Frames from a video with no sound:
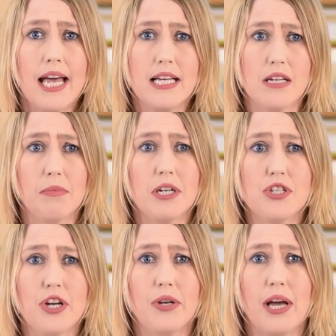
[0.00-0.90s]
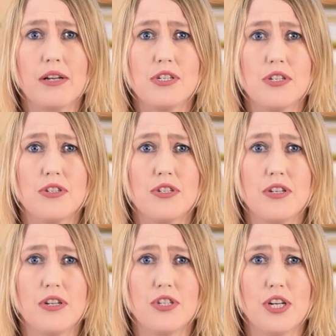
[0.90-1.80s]
is I'm going to show you how to
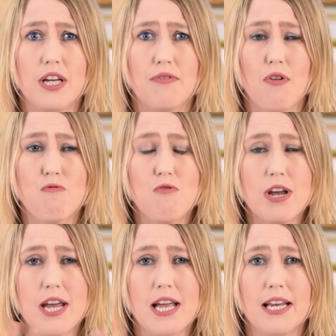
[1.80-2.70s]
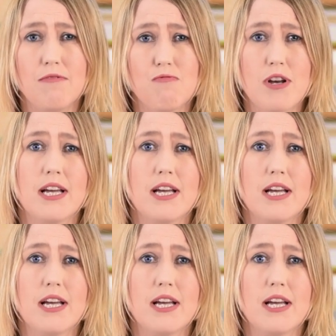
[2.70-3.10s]
achieve a really